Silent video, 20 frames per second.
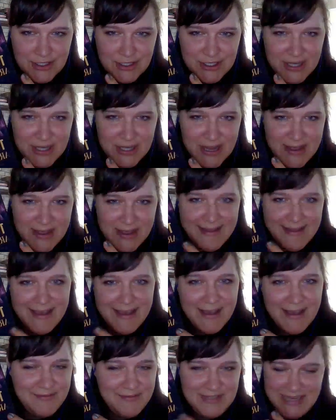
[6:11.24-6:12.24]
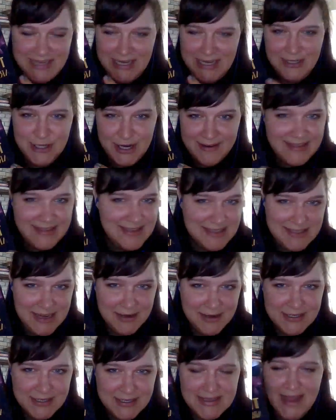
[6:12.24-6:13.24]
this book is so perfect
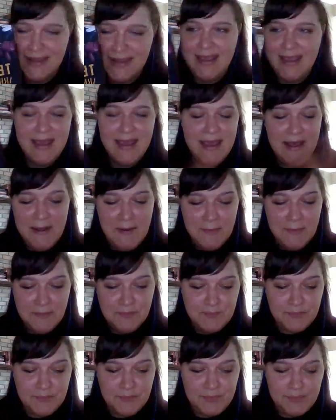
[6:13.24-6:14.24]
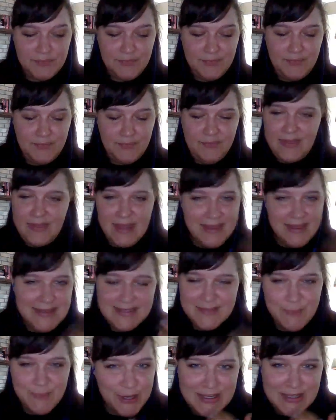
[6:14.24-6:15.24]
to me, and I
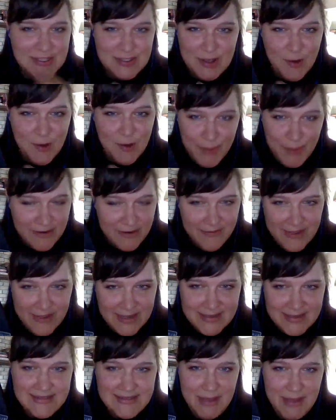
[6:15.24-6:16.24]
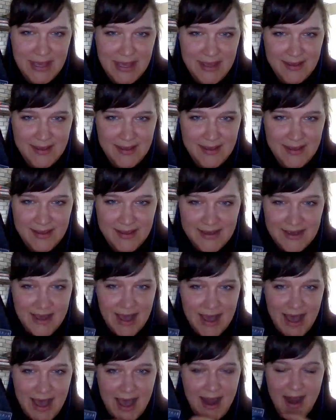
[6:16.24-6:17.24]
really love Jess's books.
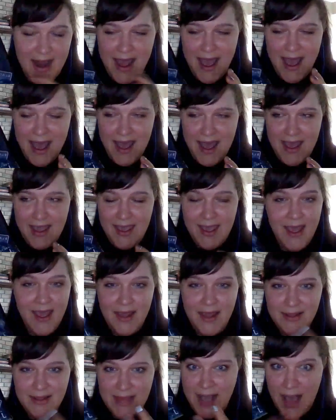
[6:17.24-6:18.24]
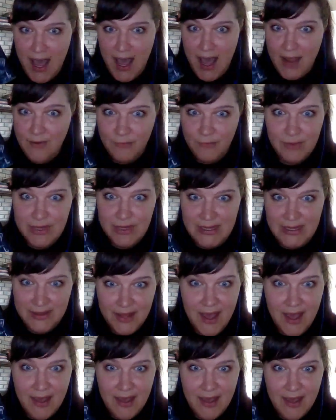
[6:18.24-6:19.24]
I've loved everything that I've read by
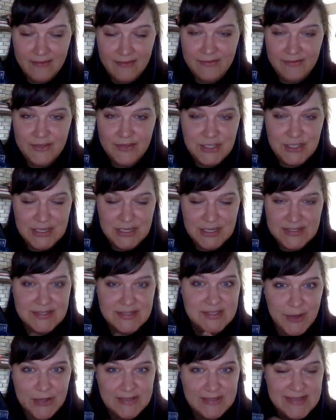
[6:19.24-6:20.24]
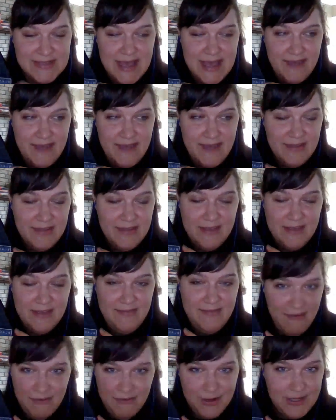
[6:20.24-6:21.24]
her, and yet this
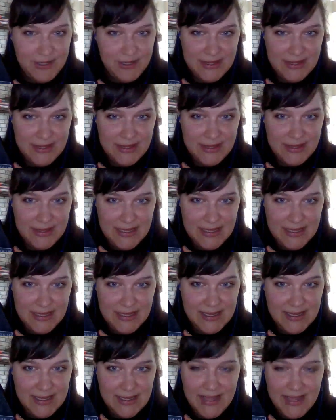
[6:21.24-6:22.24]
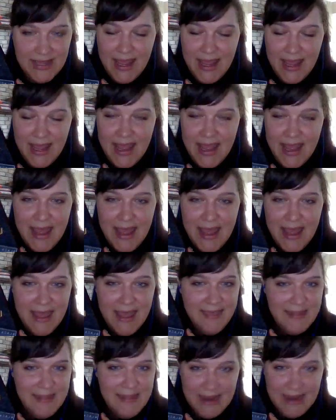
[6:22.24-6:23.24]
takes the cake.
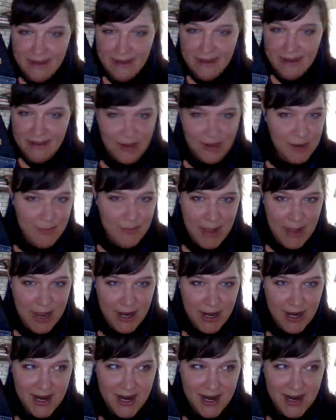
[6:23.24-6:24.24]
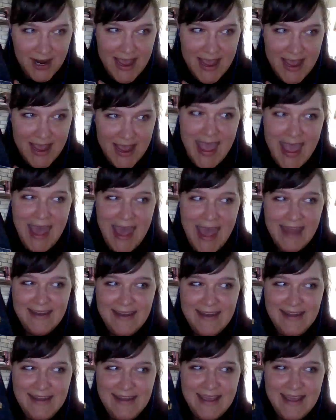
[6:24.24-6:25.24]
This is the best thing
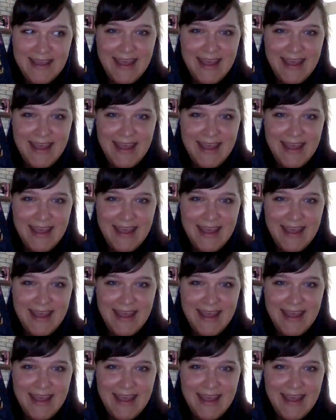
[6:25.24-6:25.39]
ever.